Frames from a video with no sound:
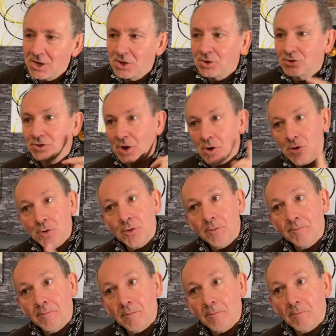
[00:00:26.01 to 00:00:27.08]
So
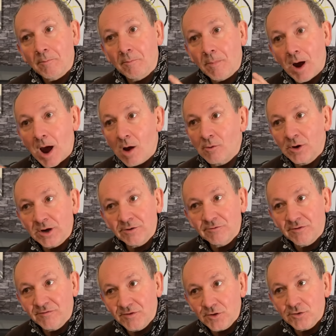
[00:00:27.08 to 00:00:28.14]
I'm gonna
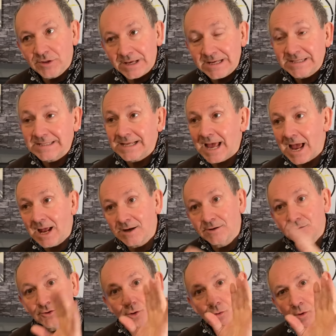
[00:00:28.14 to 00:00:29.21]
review this
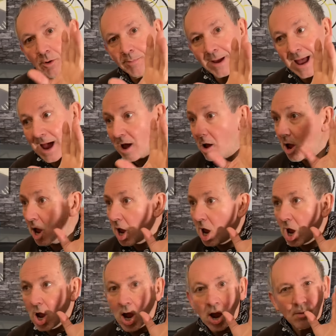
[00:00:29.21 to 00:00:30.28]
and talk about
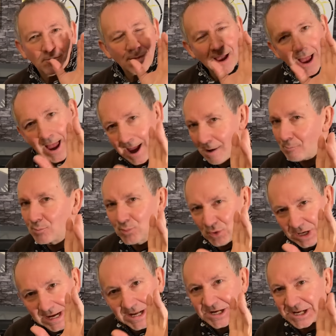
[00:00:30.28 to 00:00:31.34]
how
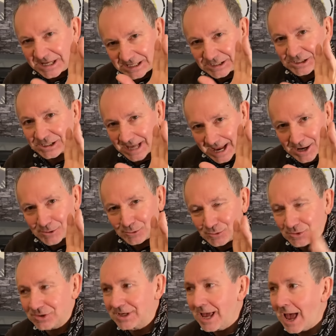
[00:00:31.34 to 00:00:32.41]
brilliant it
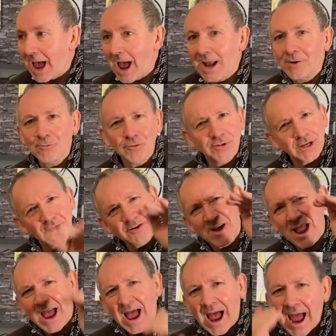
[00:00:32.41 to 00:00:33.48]
sounds and also
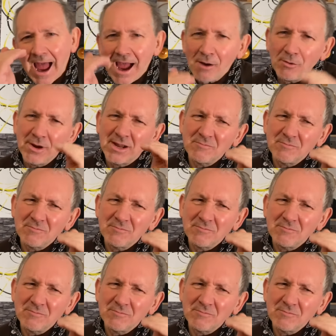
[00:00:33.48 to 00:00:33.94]
how